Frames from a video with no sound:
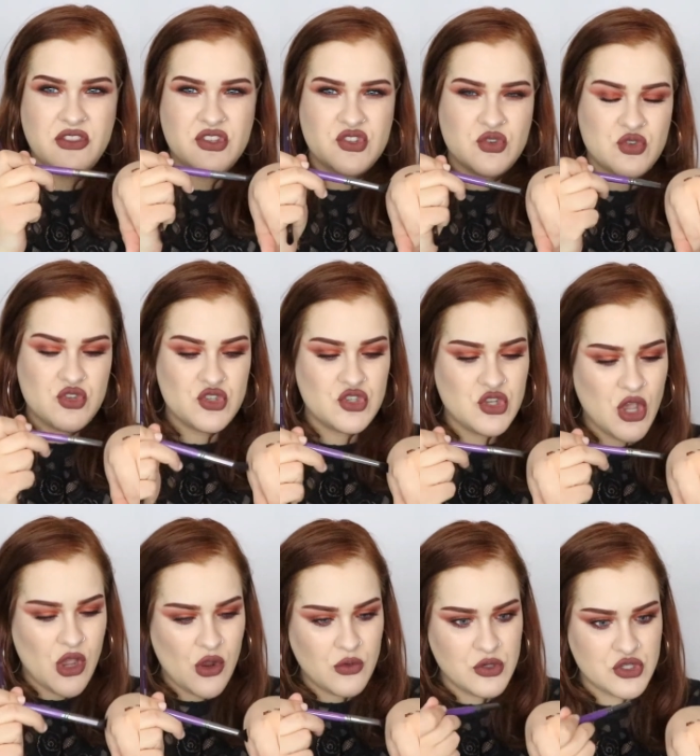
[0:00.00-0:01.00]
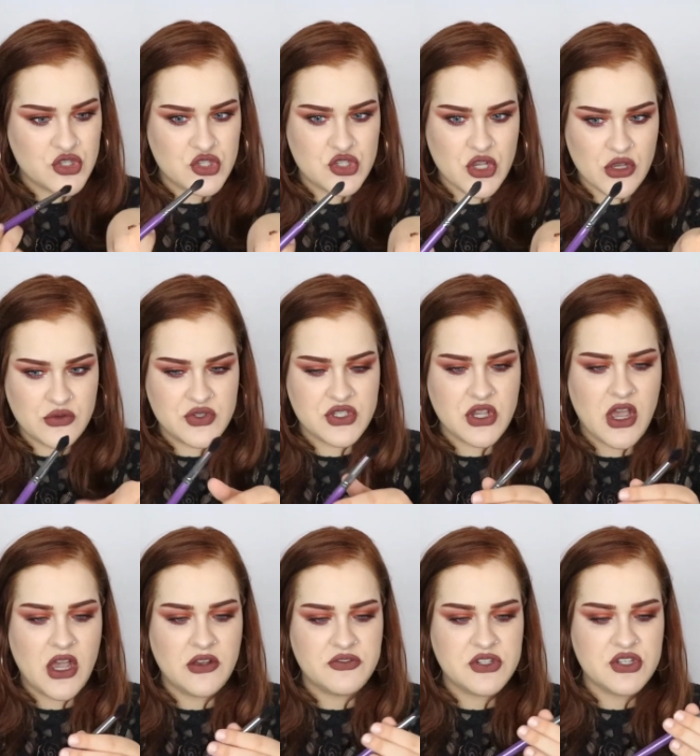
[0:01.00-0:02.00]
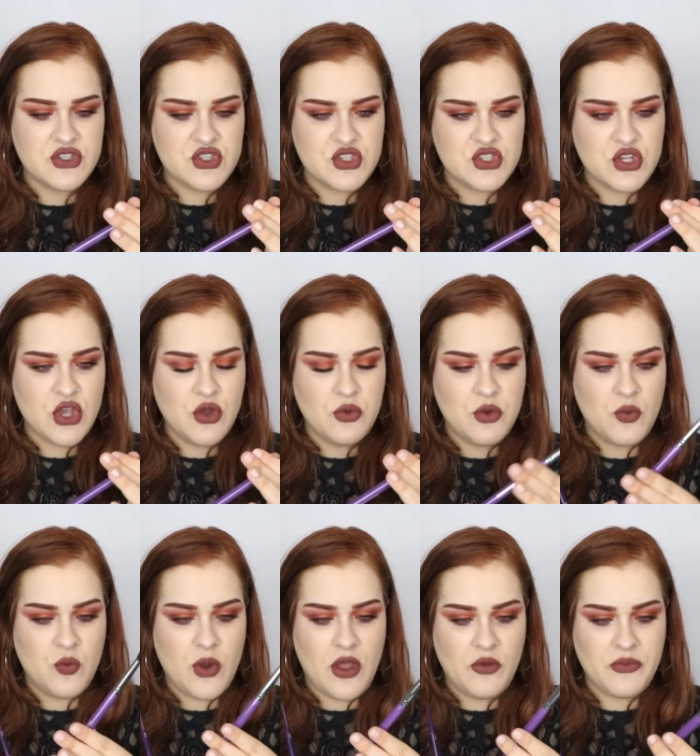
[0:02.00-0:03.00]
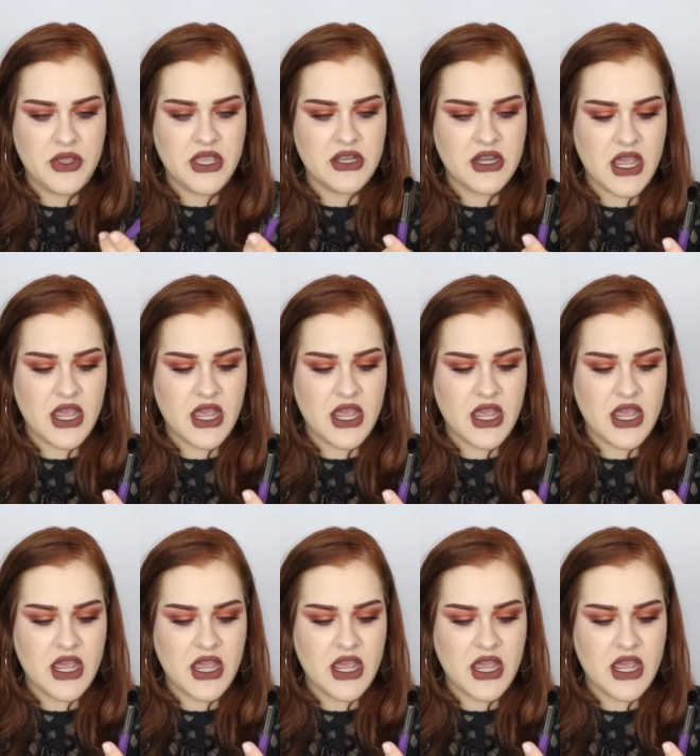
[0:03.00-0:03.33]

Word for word: These are so, so soft and so well made.